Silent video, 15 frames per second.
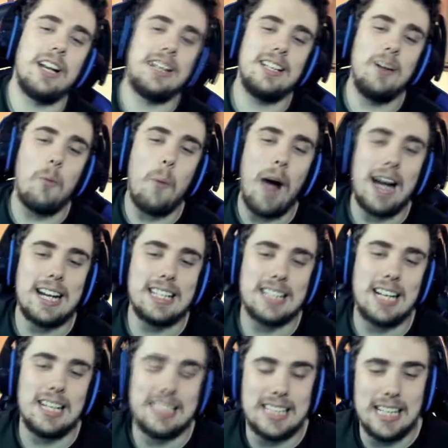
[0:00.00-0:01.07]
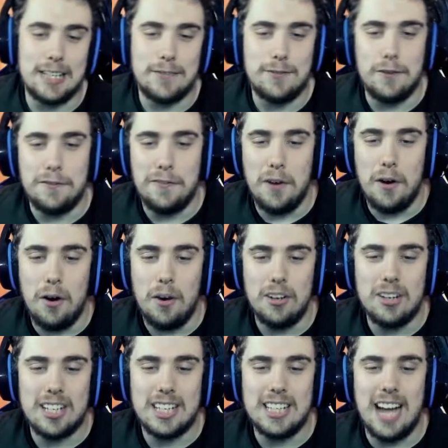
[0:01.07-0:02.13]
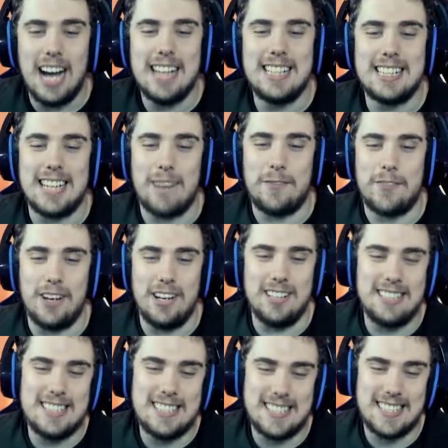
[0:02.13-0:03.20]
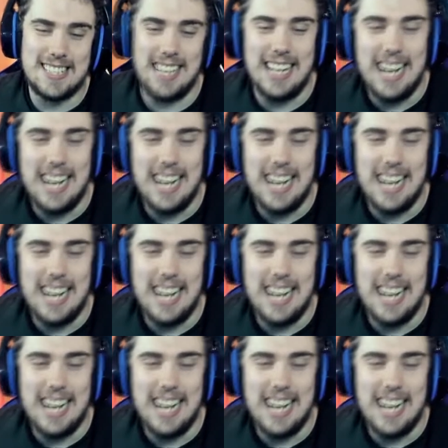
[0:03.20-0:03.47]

and the Wang is like 6'4". Look at the height difference.